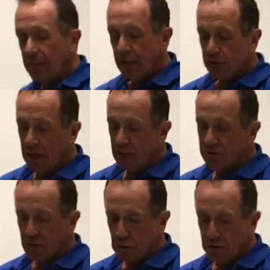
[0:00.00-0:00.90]
They've created
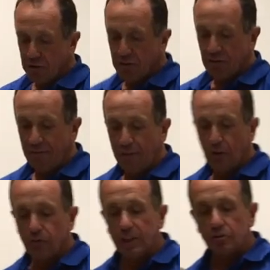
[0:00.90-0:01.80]
solutions and
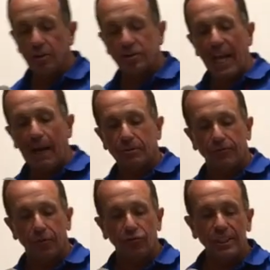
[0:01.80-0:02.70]
filled resource gaps
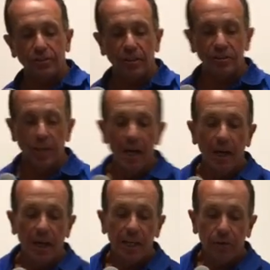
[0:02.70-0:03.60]
for research,
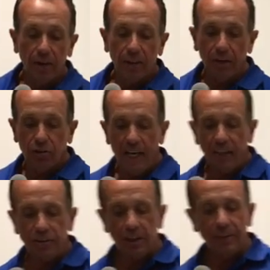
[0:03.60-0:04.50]
including the
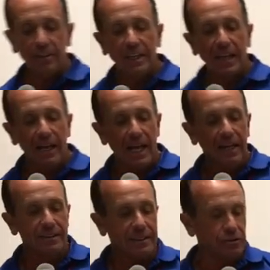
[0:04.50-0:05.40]
creation of a
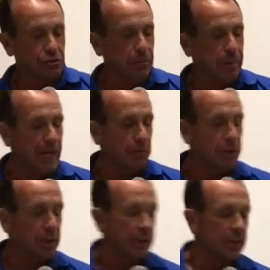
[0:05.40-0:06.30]
DNA and tissue bank
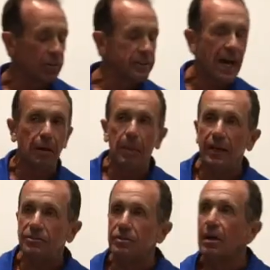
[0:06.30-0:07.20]
with a clinical
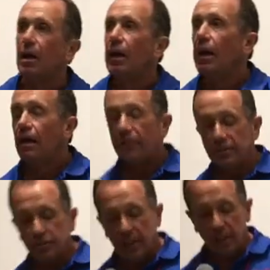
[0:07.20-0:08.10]
database.
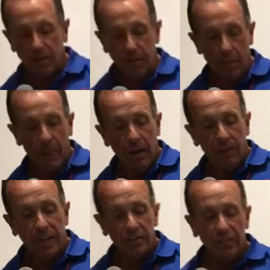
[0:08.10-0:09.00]
This year,
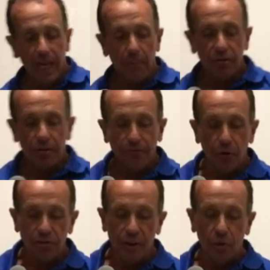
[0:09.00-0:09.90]
they established the
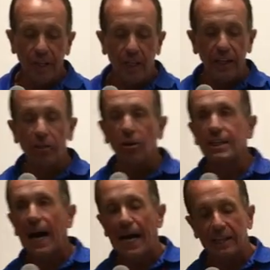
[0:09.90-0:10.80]
first and only
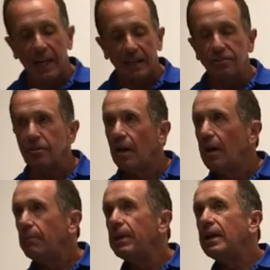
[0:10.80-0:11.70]
clinical guidelines,
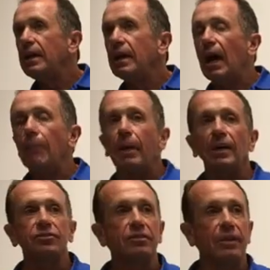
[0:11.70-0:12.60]
meaning a
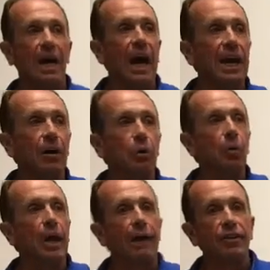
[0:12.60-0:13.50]
patient in Iowa
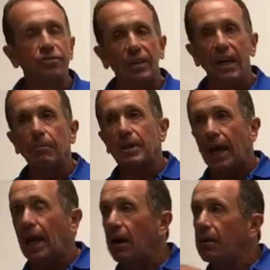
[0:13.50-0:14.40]
will have the same
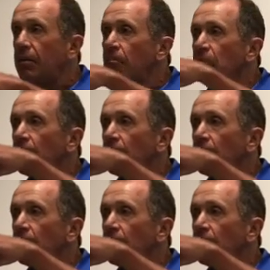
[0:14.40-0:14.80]
care,